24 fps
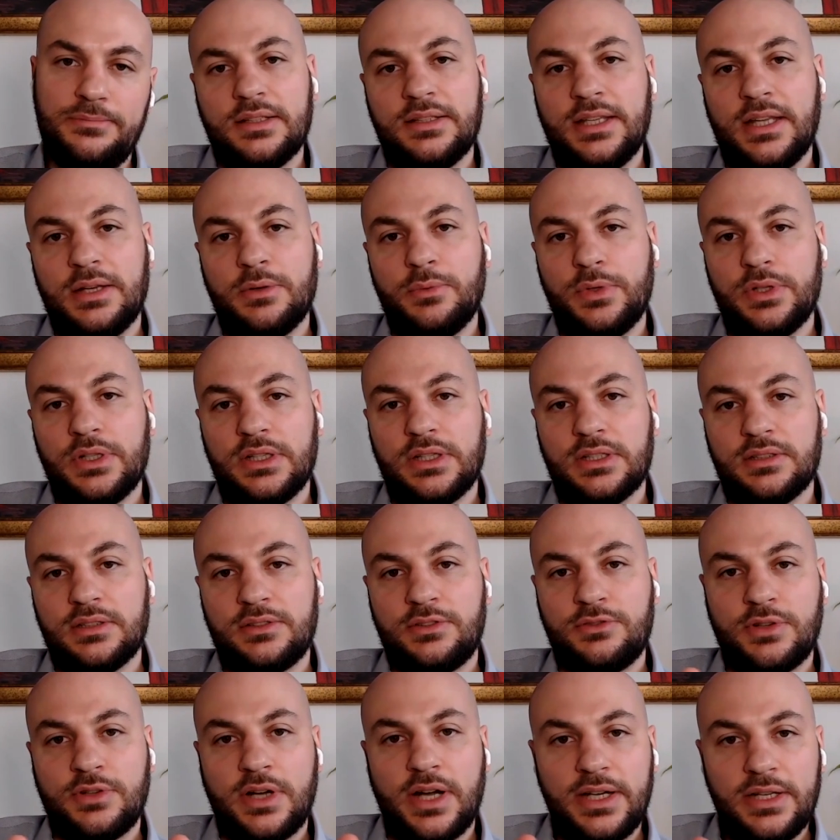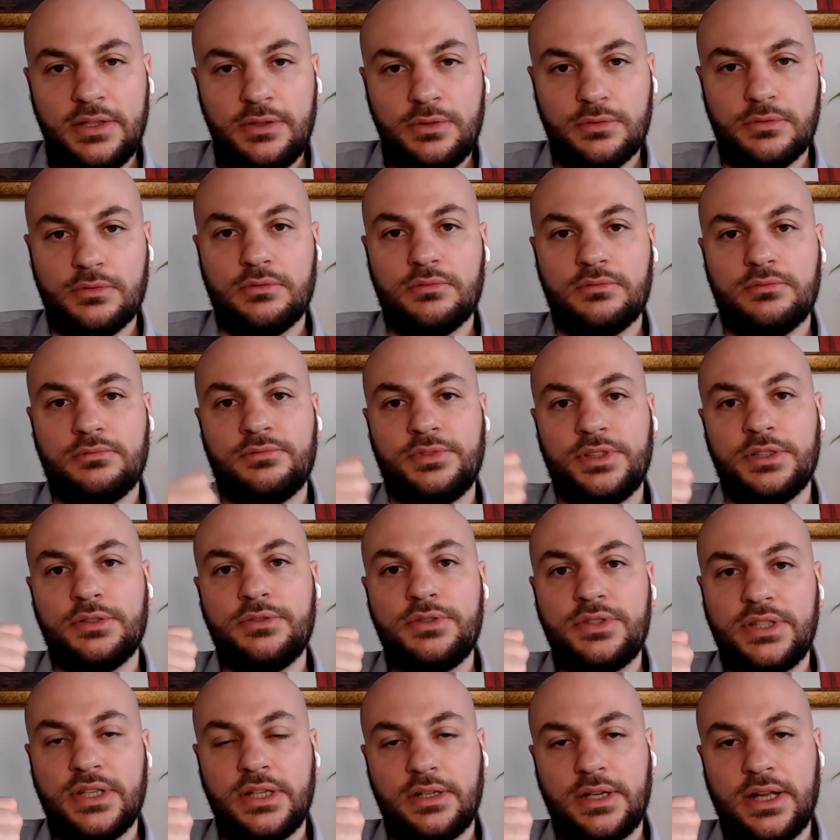They will try to
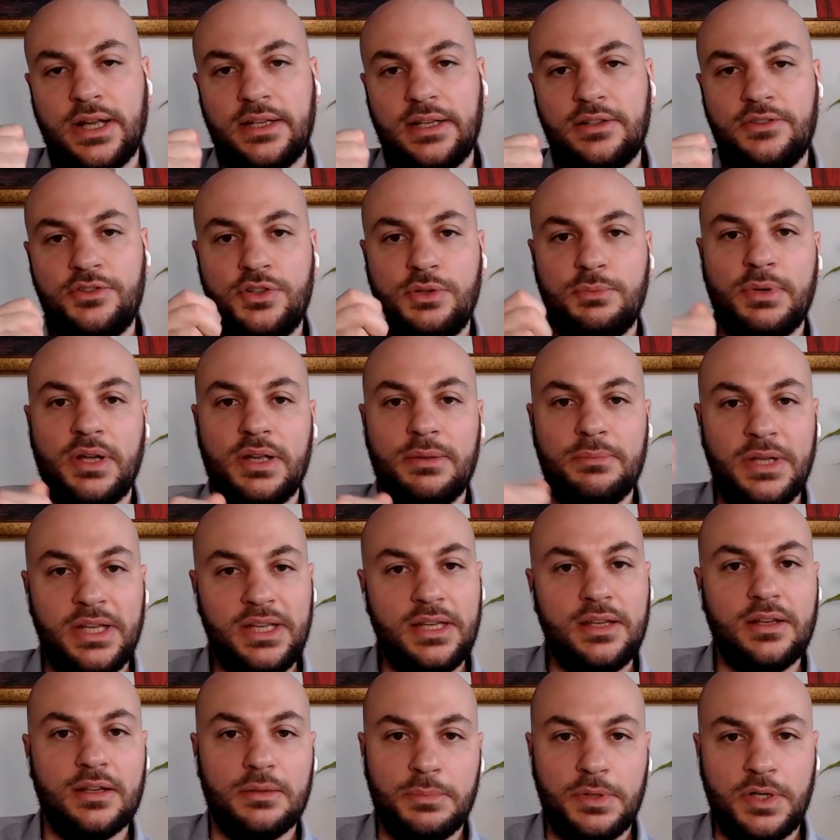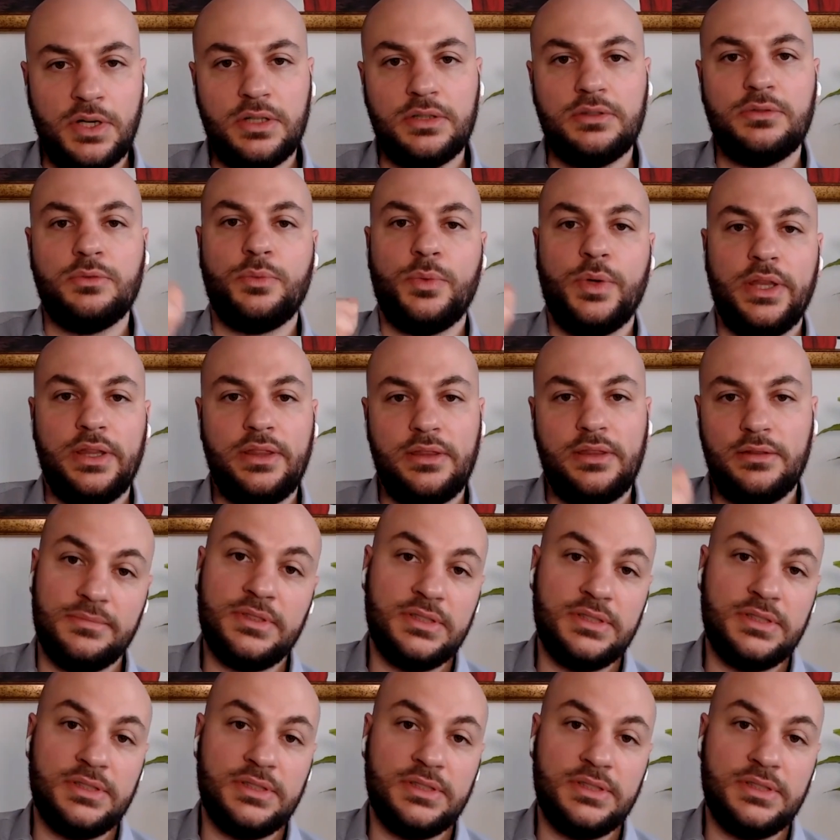reduce their energy by making a bond with